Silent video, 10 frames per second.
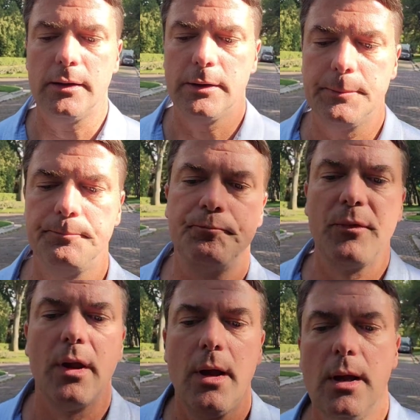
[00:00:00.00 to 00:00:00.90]
Um,
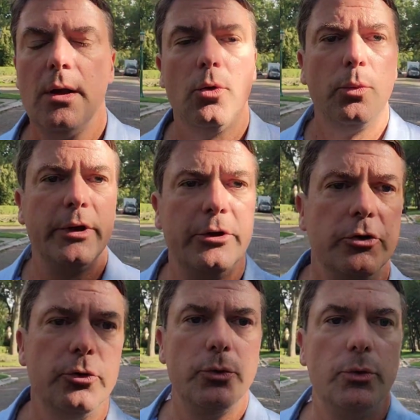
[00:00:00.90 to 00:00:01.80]
when
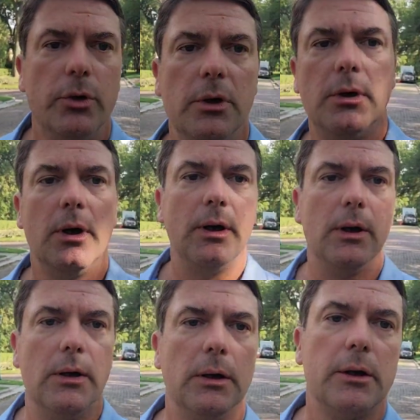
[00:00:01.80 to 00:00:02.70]
you
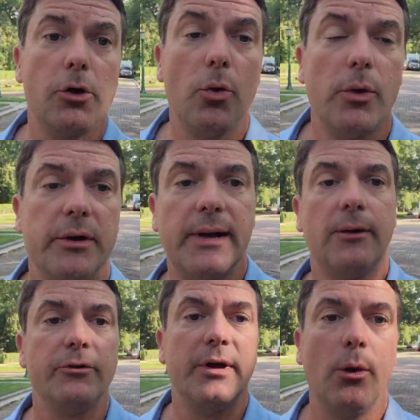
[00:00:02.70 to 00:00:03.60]
uh, go to
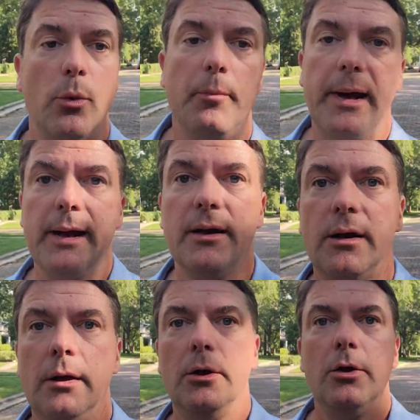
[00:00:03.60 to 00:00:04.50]
downtown Wilmette,
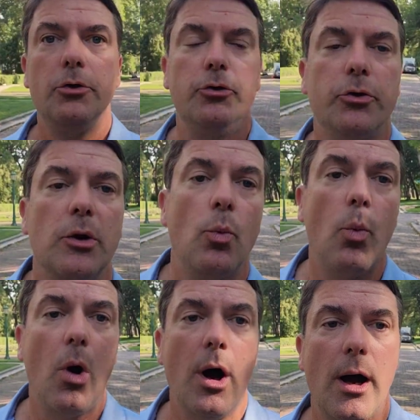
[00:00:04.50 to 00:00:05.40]
you
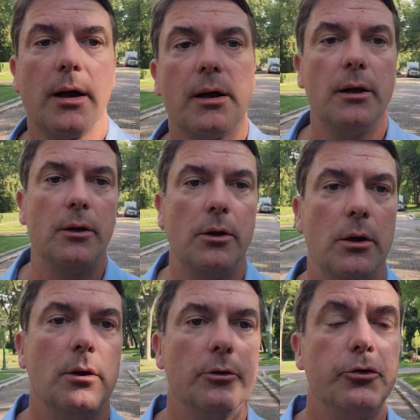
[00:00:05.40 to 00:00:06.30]
can walk
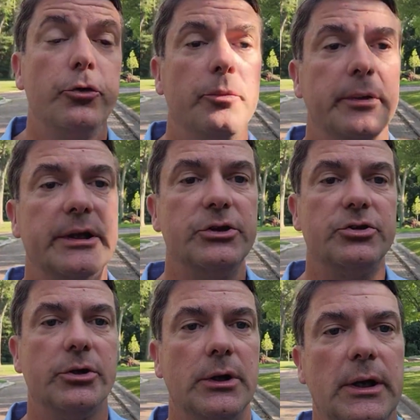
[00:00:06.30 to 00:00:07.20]
to the
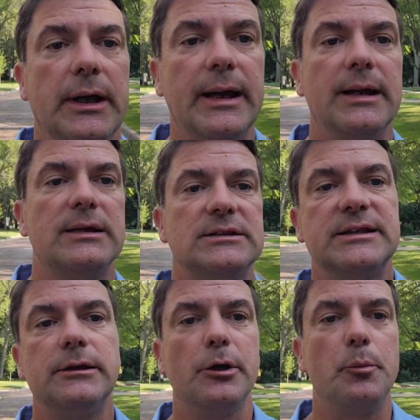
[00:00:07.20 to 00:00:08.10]
beach and the
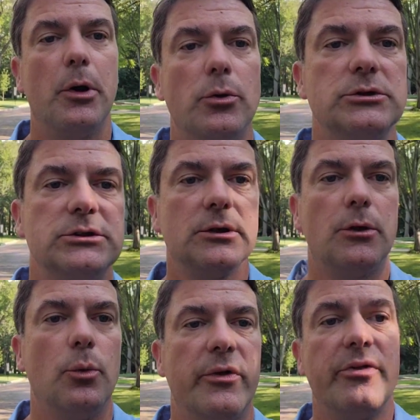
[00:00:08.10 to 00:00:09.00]
sailing boats
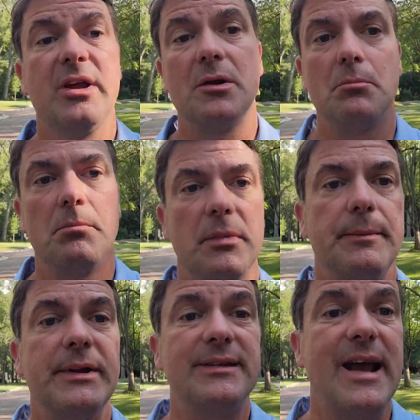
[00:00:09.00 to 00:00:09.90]
within
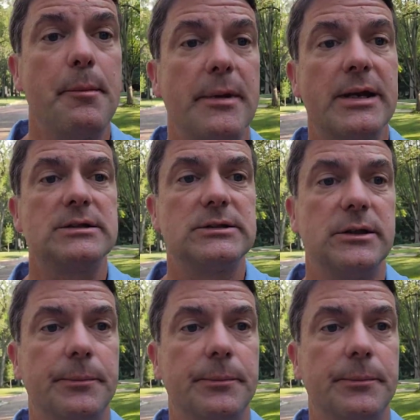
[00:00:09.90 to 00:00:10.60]
maybe 10 minutes.